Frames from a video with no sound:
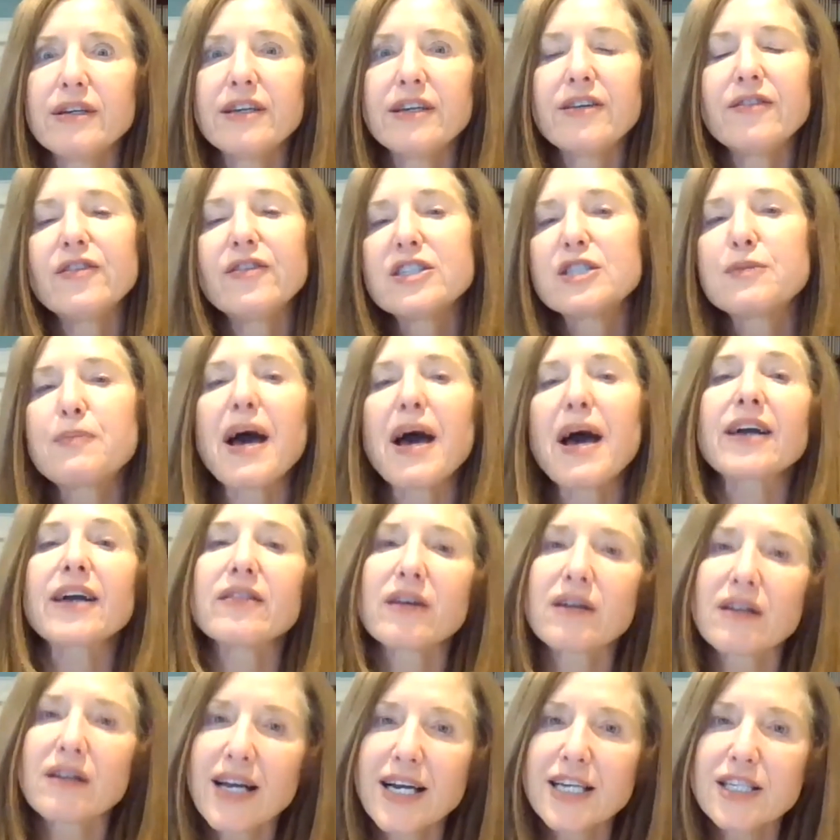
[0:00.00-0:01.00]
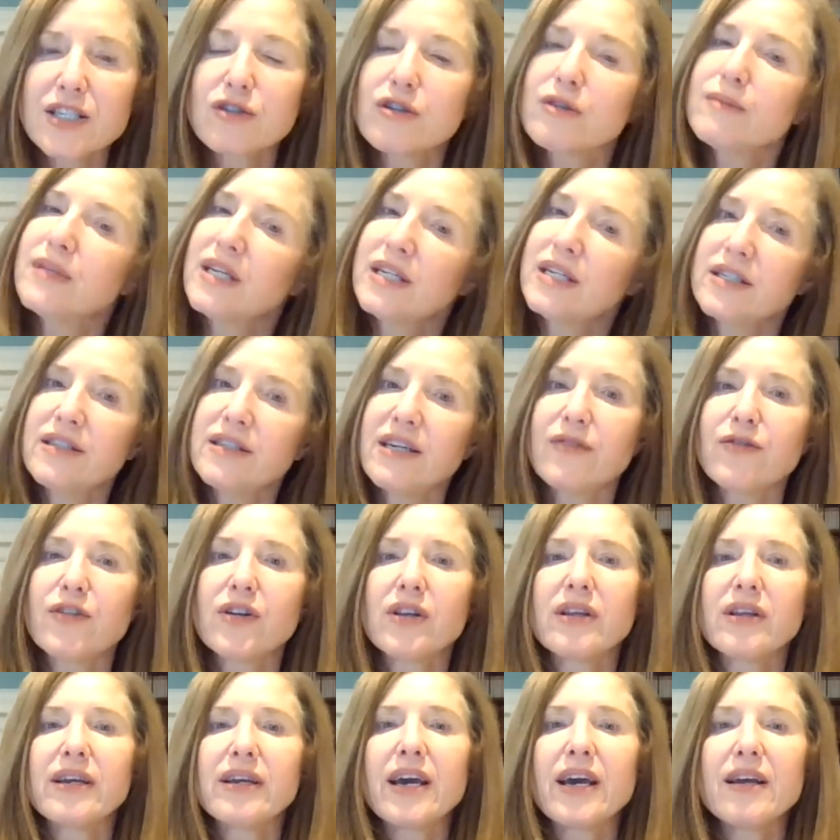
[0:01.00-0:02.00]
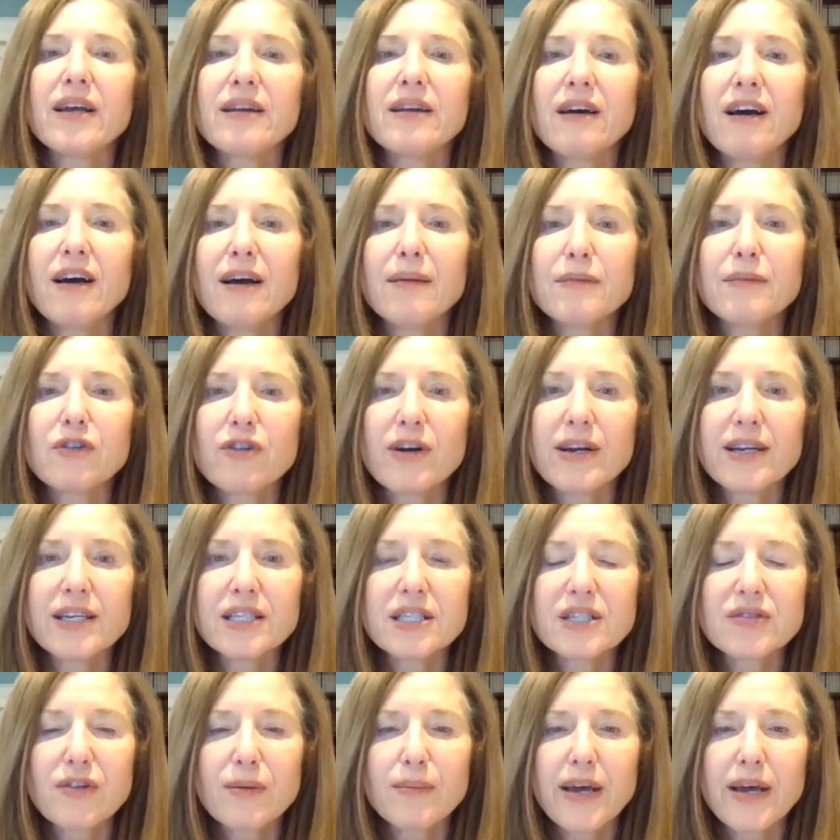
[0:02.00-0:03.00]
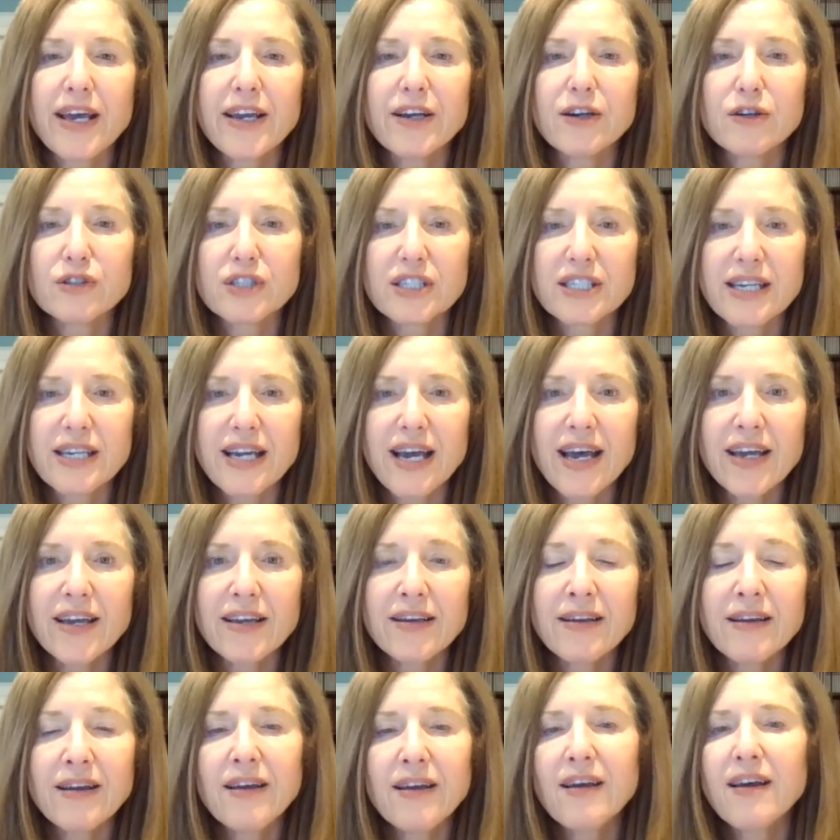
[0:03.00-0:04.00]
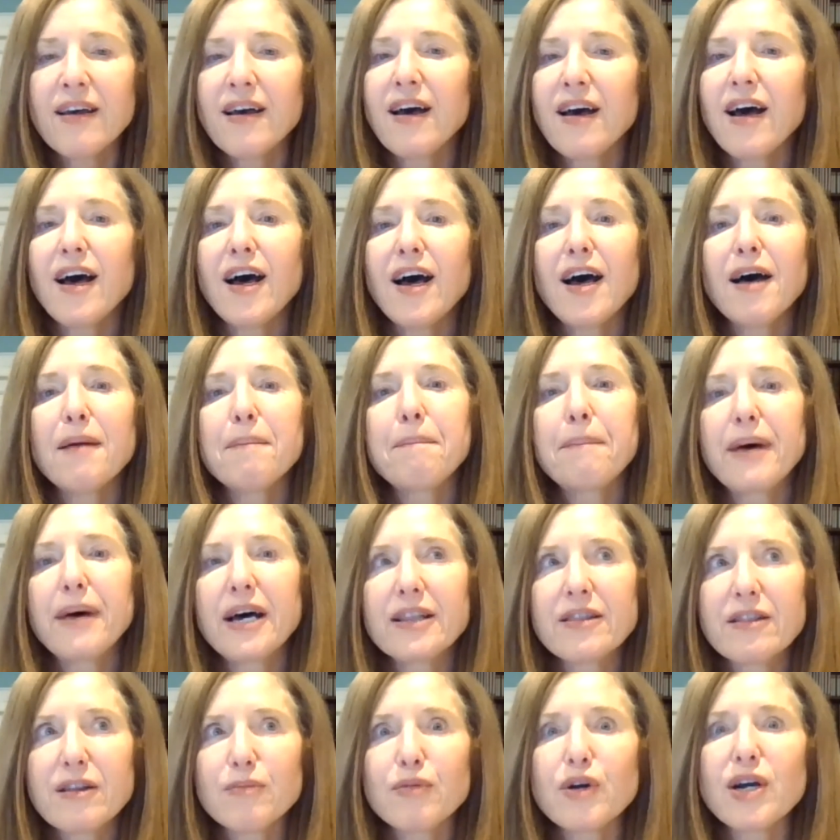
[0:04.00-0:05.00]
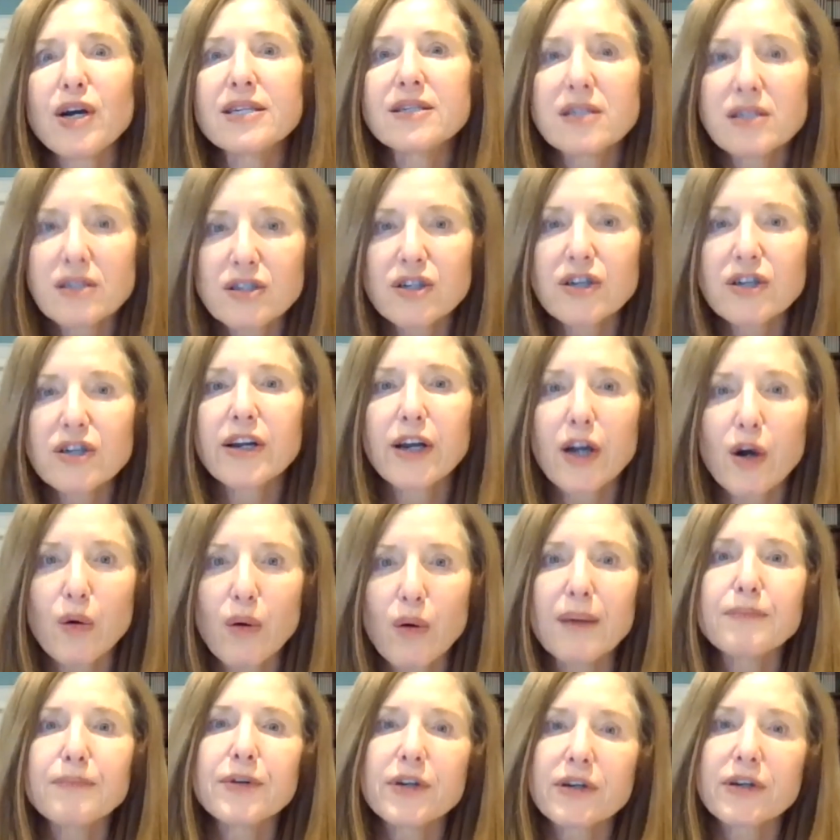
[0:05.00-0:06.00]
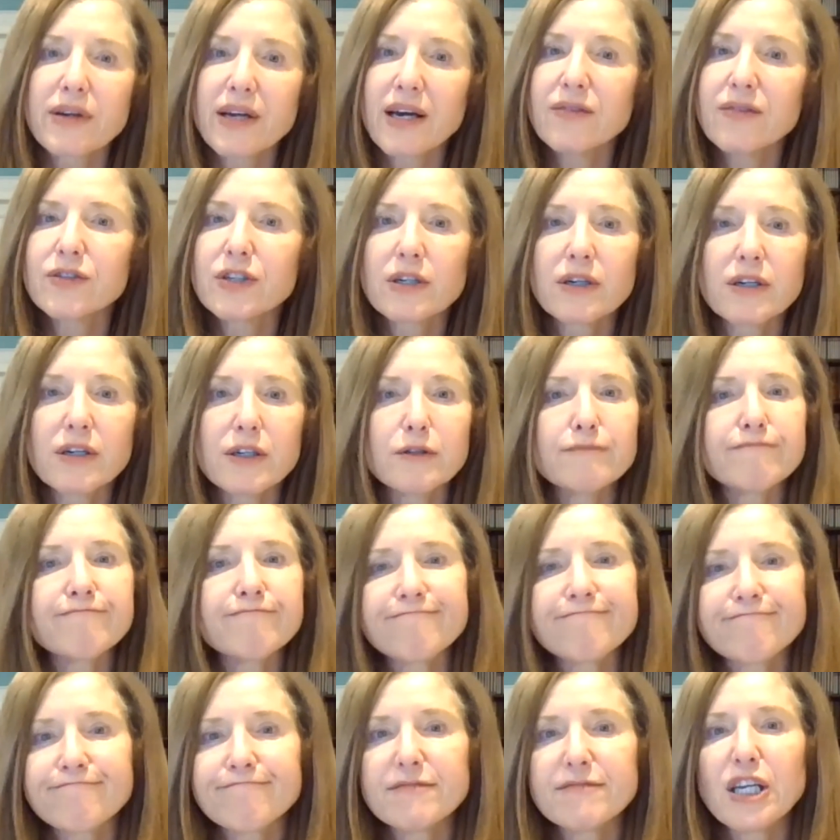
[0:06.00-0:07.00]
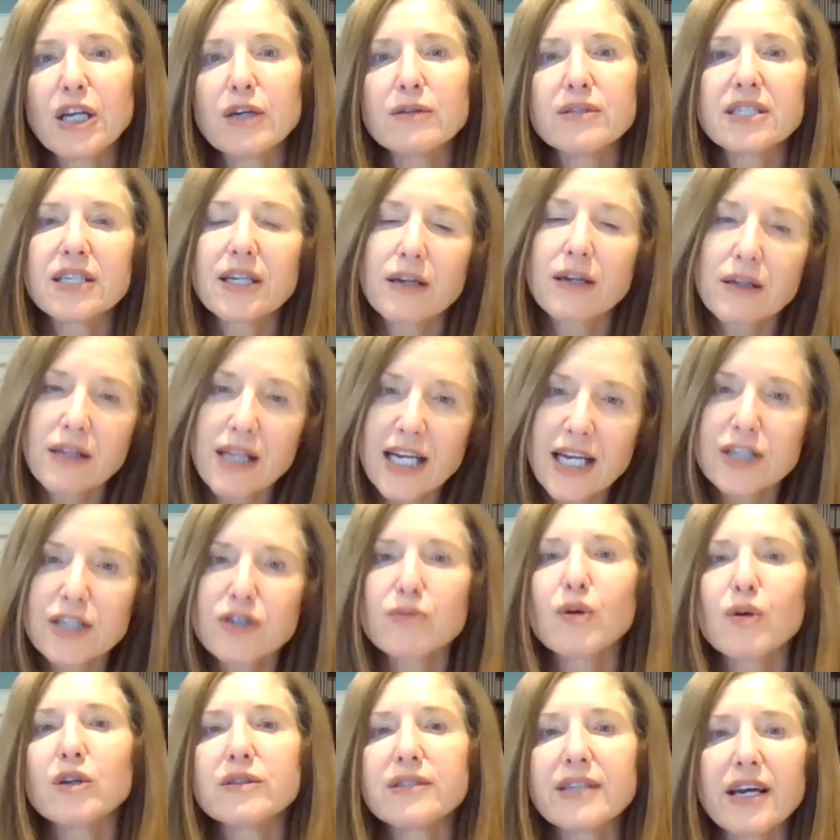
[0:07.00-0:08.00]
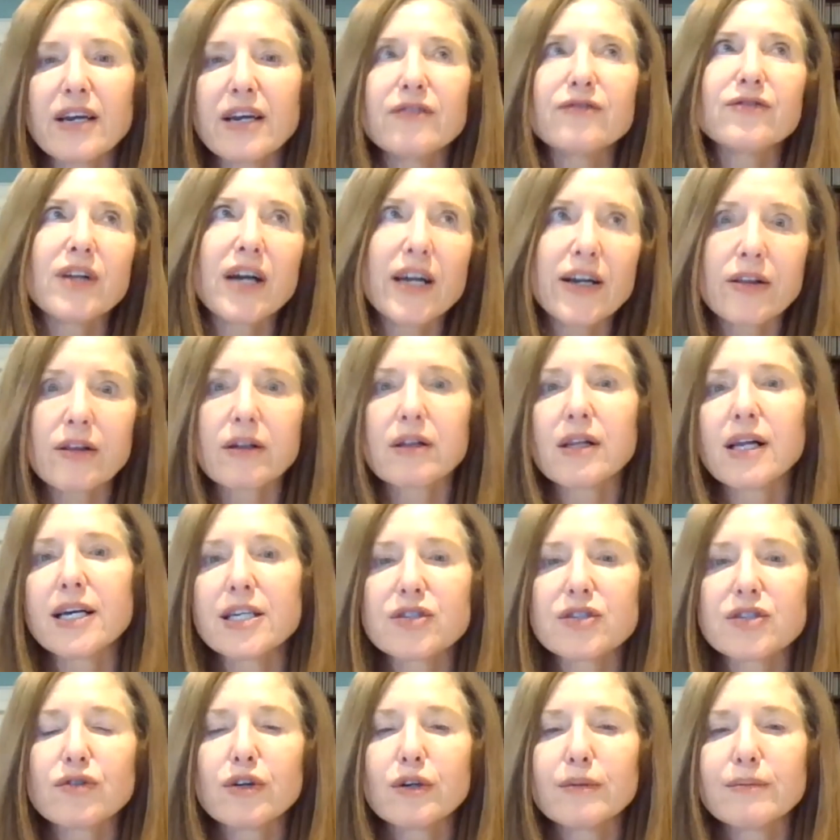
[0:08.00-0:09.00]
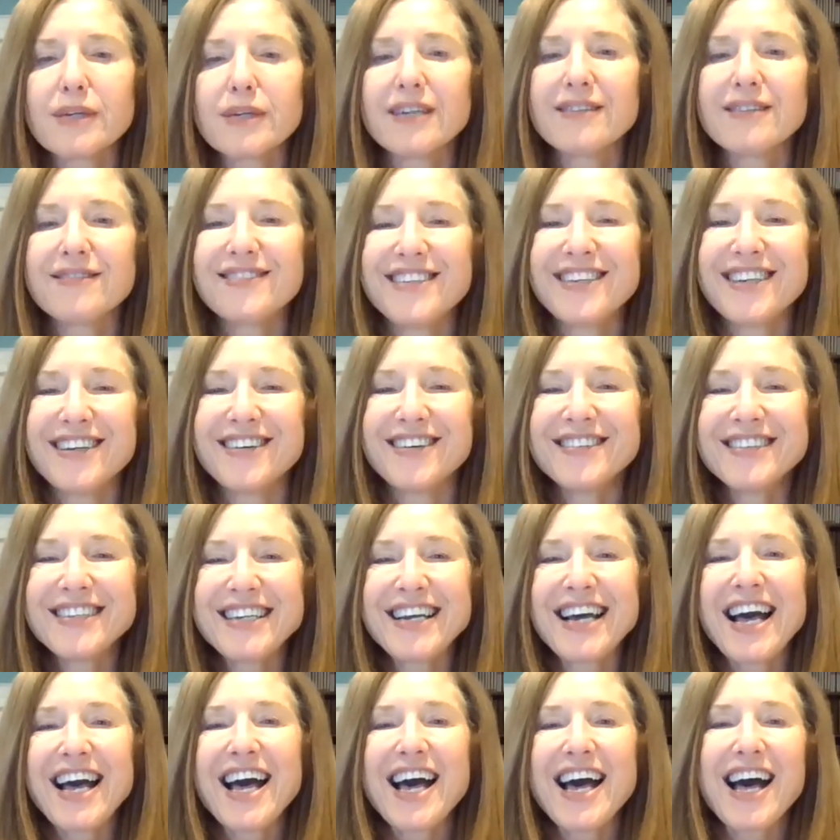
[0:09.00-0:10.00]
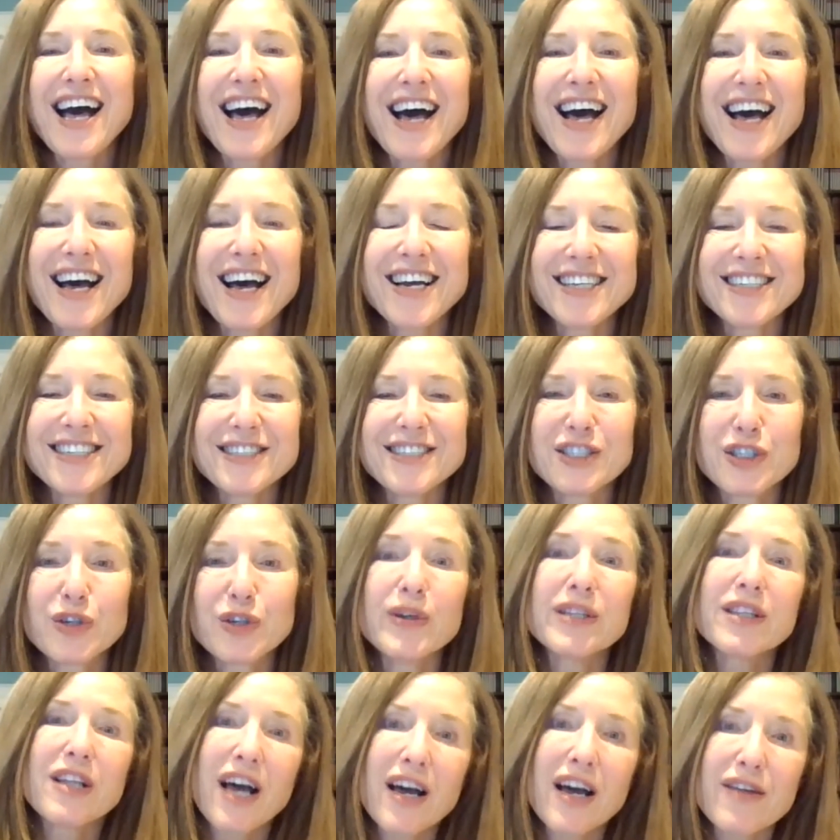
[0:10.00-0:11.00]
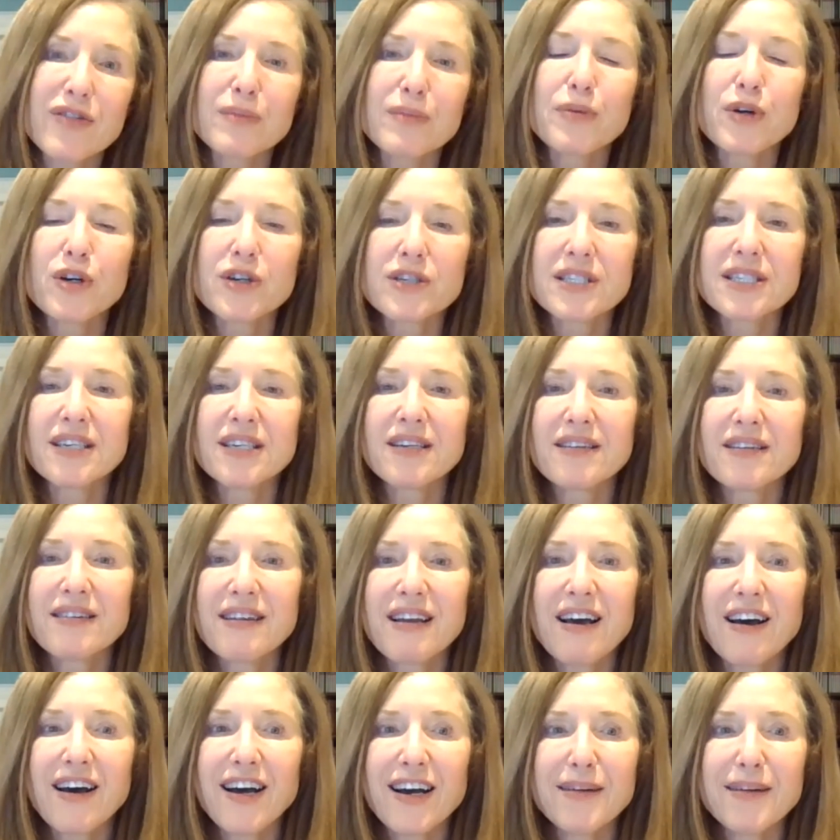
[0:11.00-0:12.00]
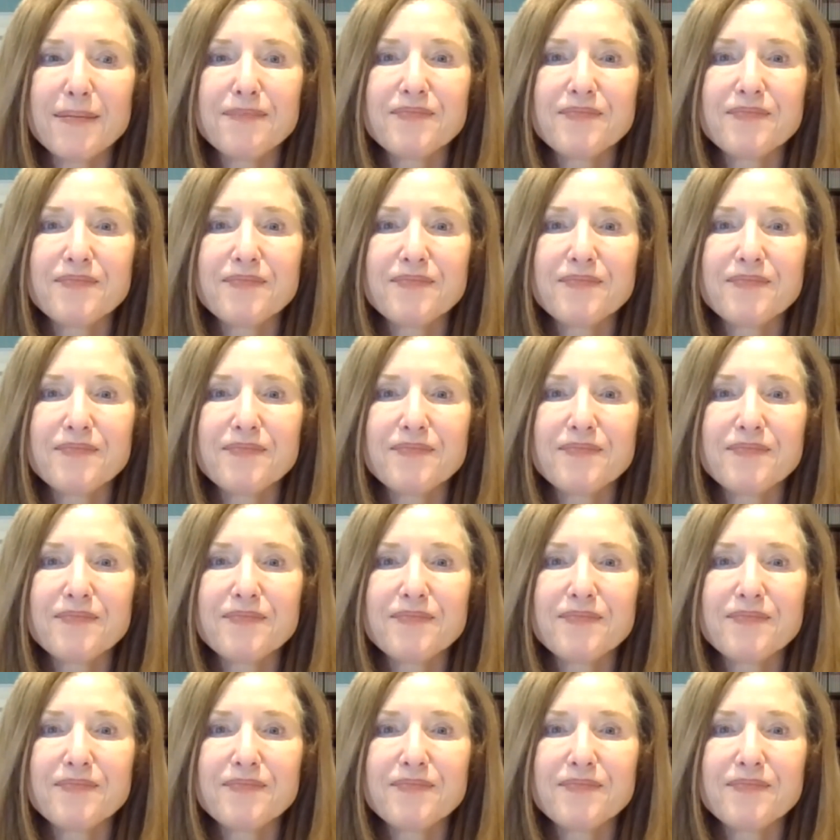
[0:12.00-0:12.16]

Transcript: if it's back in the classroom, then you definitely get credits from AOTA. But the prices are going to go up. You're going to have to go, sit in the classroom all day, fly to the classroom, do it live in person,